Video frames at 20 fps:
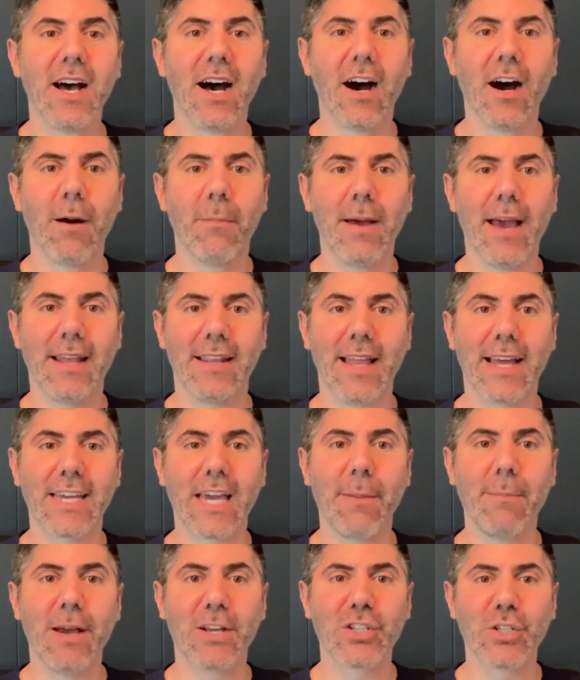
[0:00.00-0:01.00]
And like
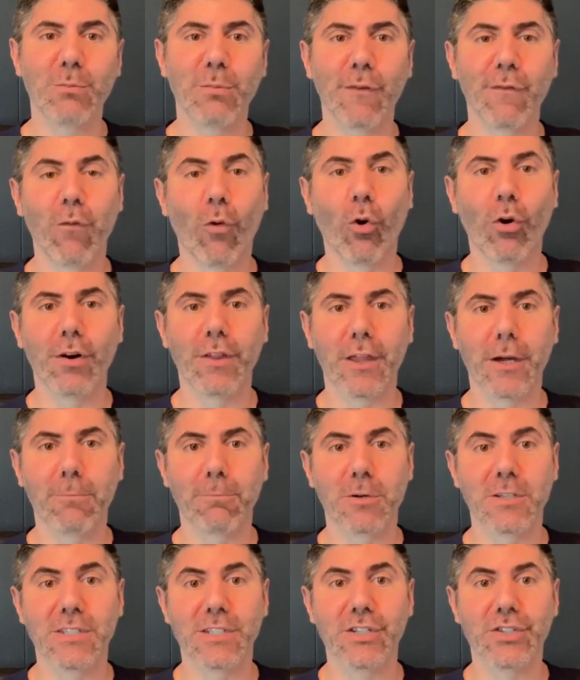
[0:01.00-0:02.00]
I mentioned before, the
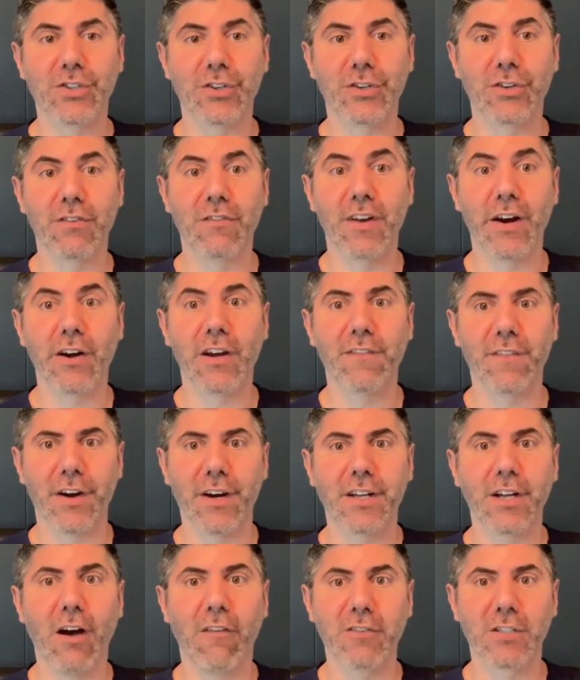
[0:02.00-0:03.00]
procedure, you're very,
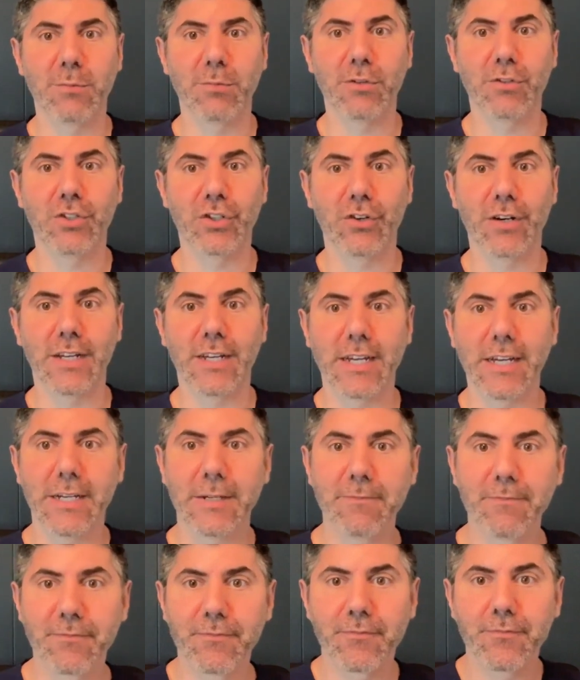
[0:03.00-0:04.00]
very comfortable during it.
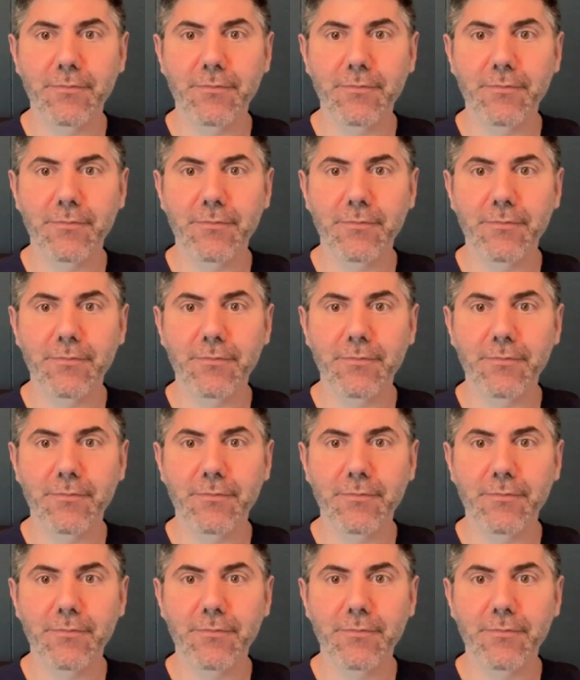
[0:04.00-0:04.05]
